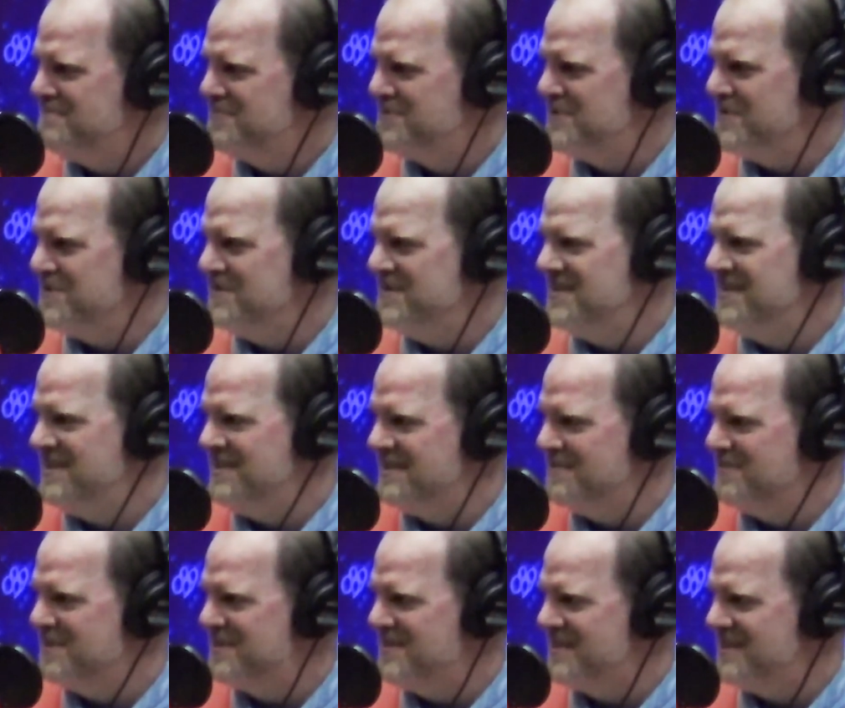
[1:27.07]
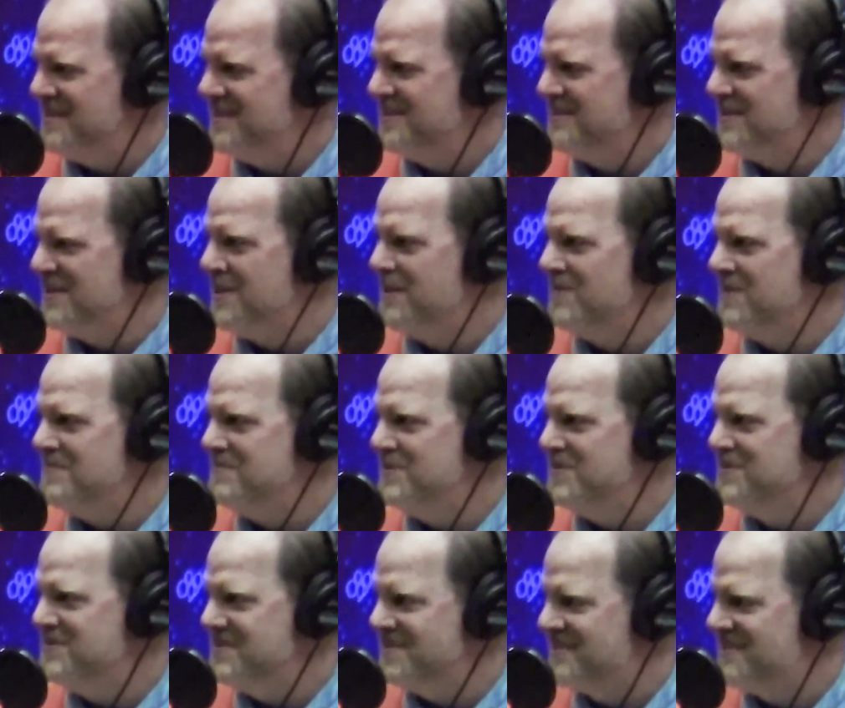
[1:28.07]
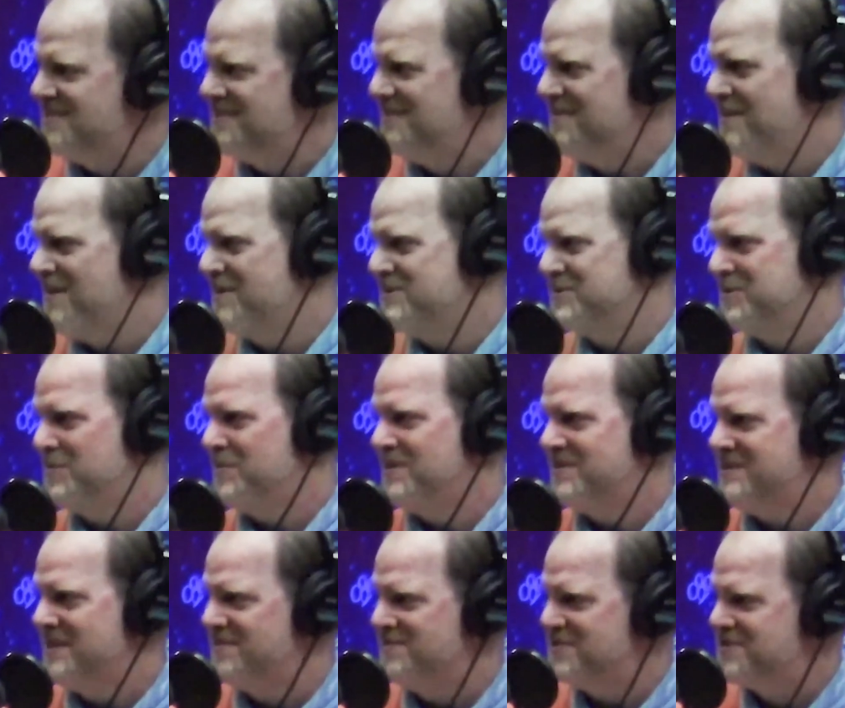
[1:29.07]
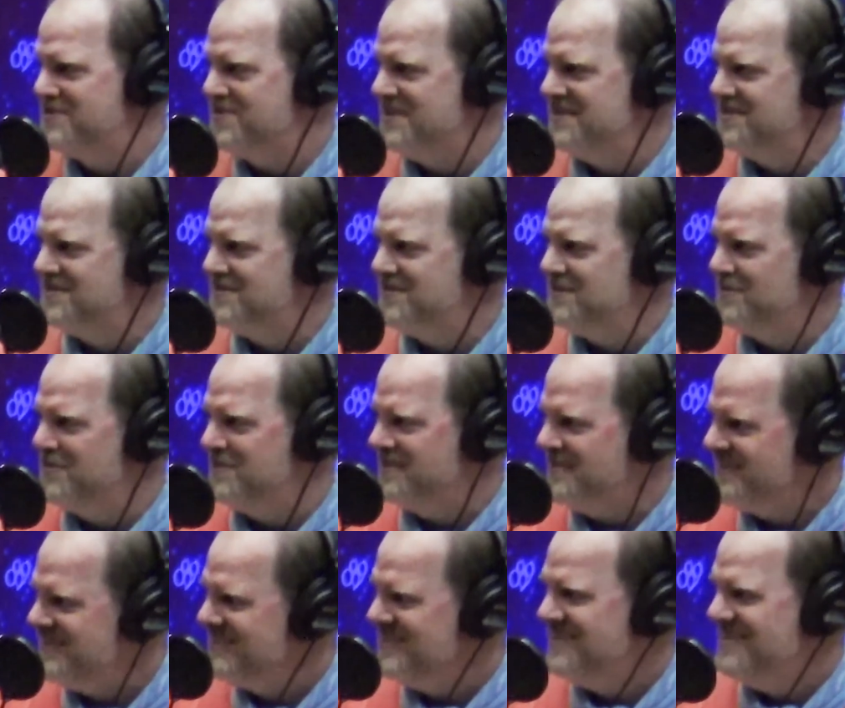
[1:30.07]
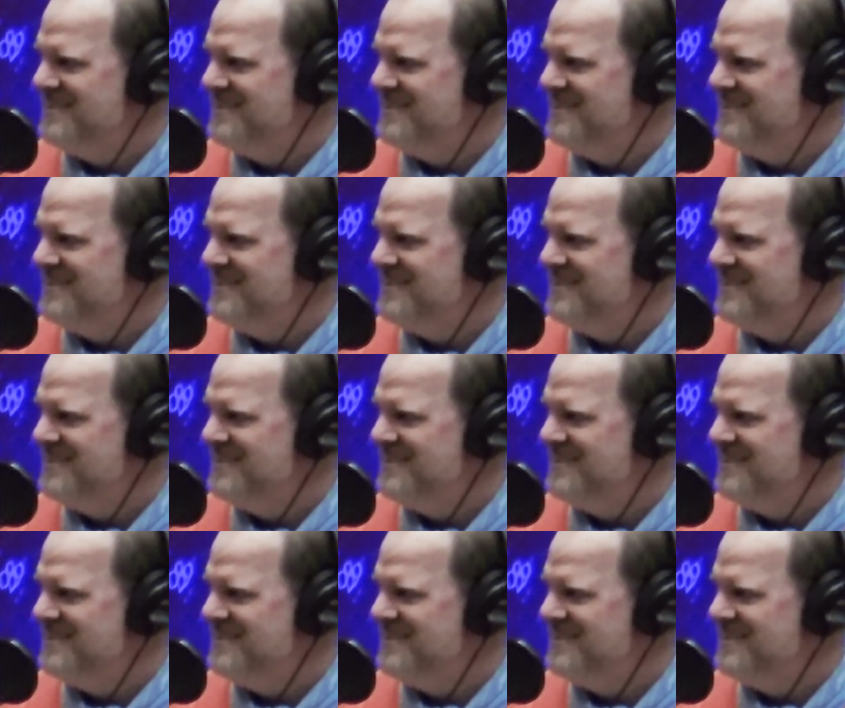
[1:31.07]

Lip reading: turned in with the eerie music as we walk down the streets of Inwood.